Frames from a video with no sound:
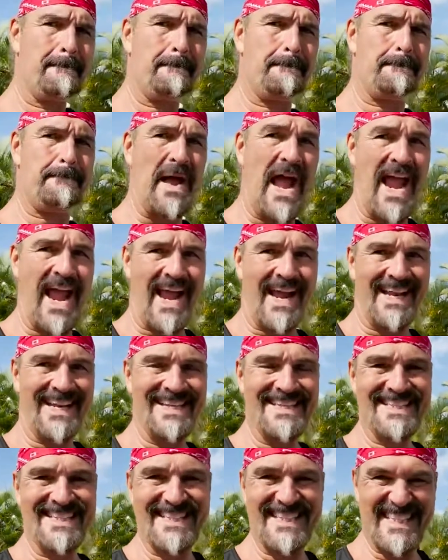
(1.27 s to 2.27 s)
Bang,
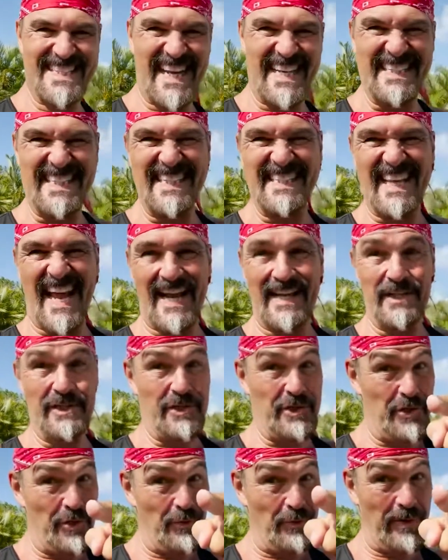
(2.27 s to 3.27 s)
60
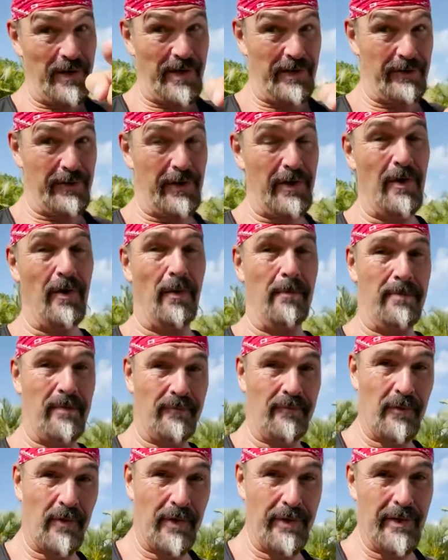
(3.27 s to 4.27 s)
seconds. You need to know
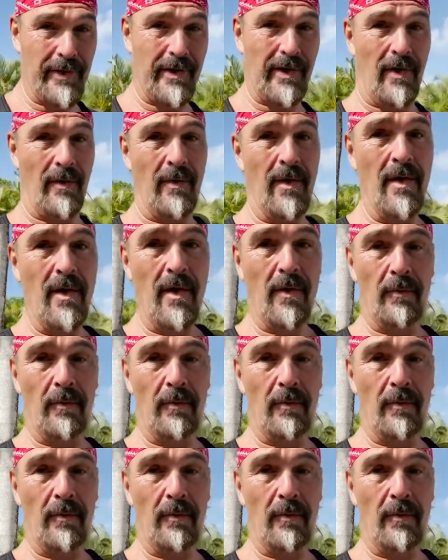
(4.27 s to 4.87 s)
before you go.